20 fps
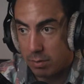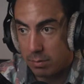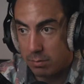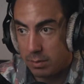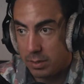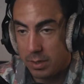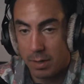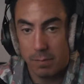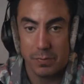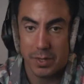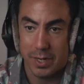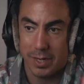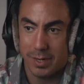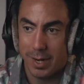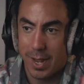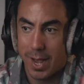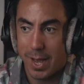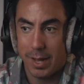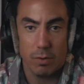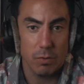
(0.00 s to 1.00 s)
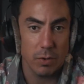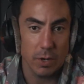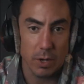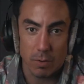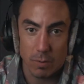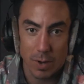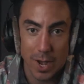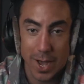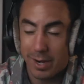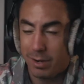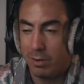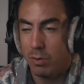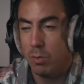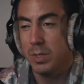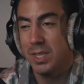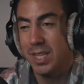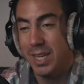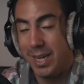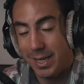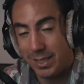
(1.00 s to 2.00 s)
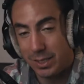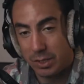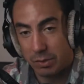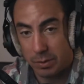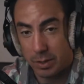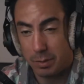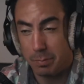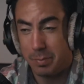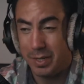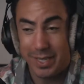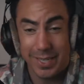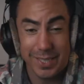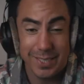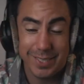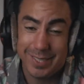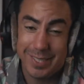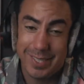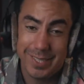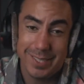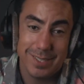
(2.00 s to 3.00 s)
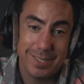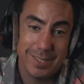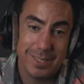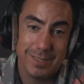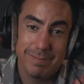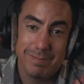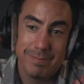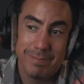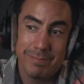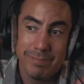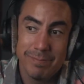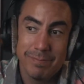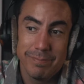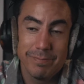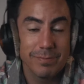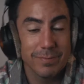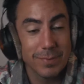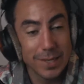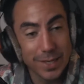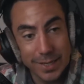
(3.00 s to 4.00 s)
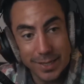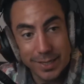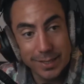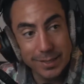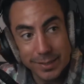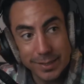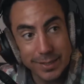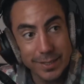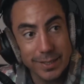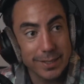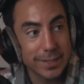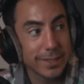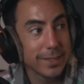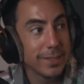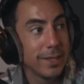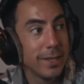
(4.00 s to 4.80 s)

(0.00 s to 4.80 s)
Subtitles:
Something. I don't know. I don't know what the answer is, but it isn't this. It isn't this.